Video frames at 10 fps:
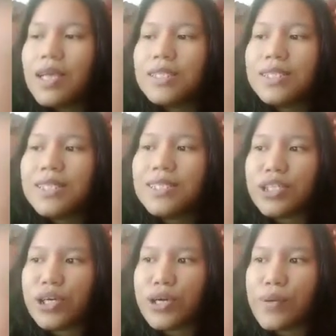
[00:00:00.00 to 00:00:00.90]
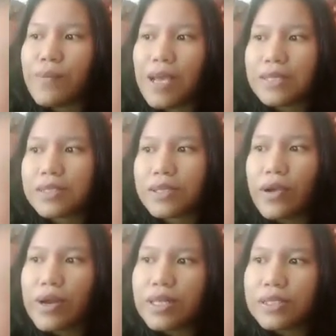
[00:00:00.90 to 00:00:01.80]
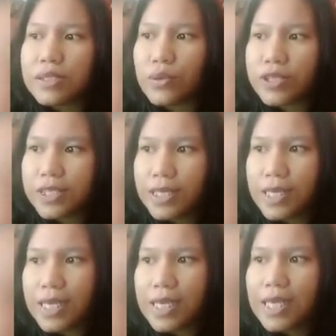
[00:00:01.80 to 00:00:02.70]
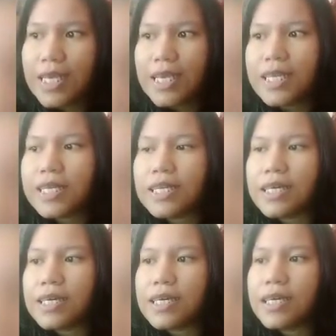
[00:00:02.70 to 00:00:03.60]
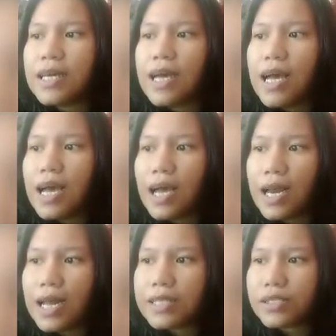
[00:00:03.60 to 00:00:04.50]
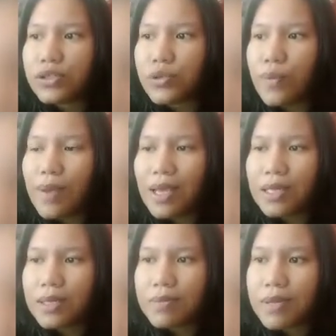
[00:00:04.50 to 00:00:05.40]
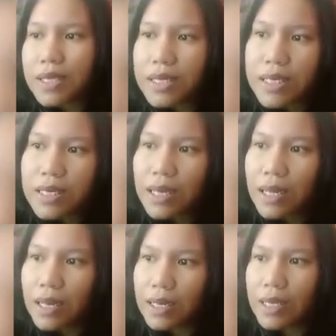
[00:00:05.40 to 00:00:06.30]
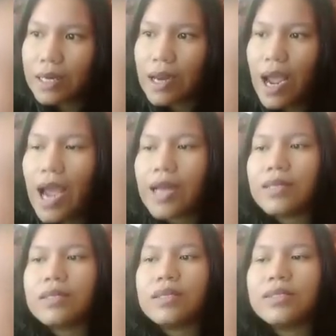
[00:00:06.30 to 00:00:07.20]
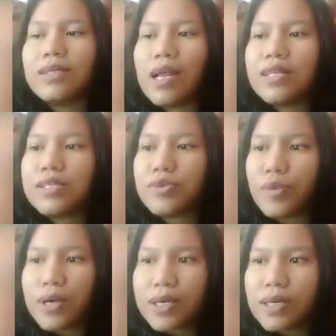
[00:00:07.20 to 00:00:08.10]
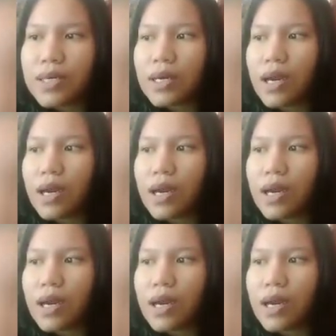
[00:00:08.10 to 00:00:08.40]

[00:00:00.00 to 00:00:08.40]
Teacher makes code switching in the class to make the meaning clear and transfer the